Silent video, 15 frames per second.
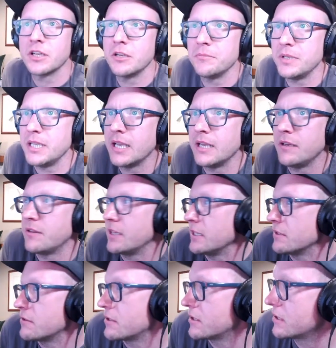to be
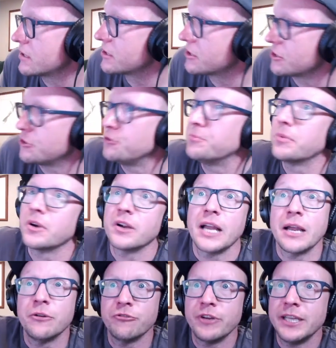anything super
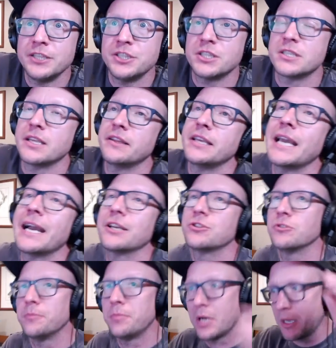outrageous at the
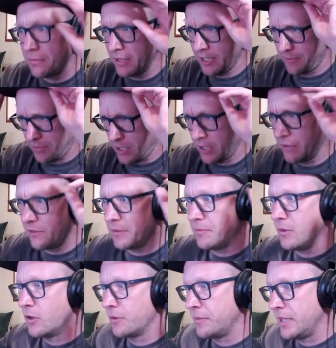actual public part of the
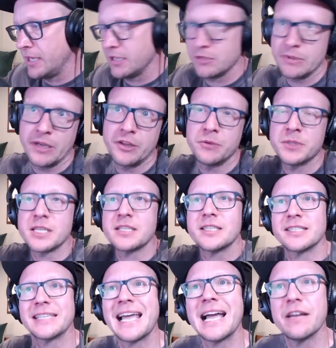board meeting as well. There was a
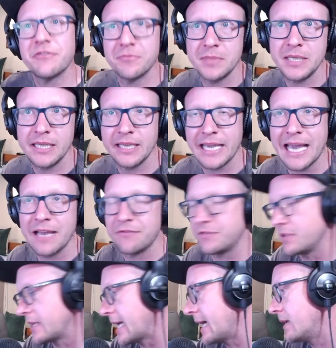staff meeting
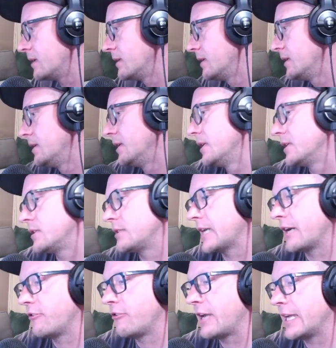after that,
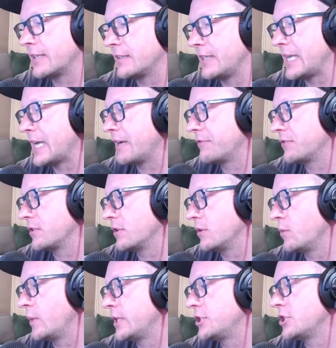directly after,
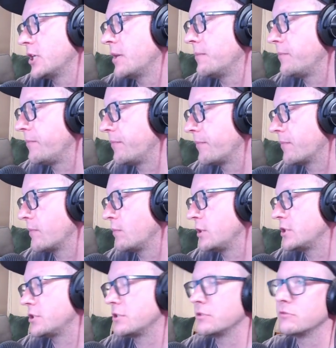which
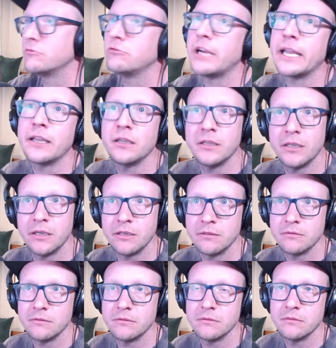regular
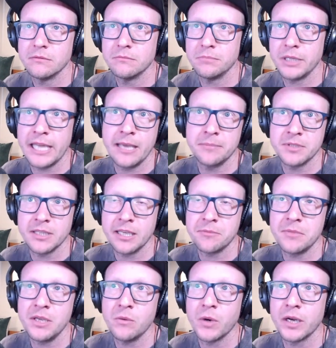plebs like
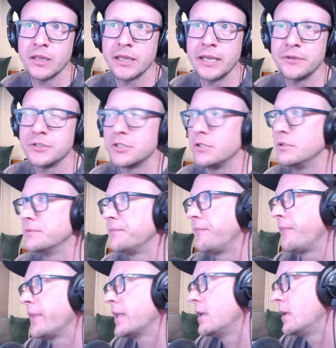me weren't allowed to.
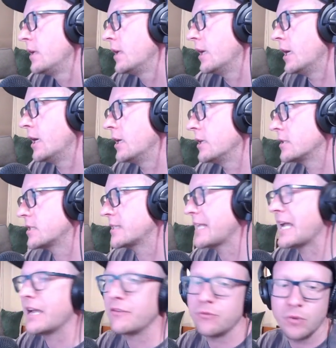
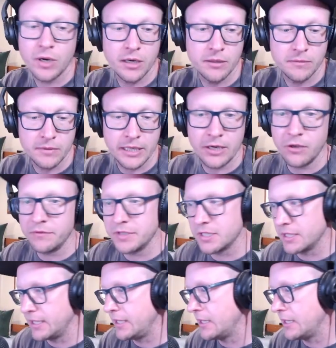Staff were, and obviously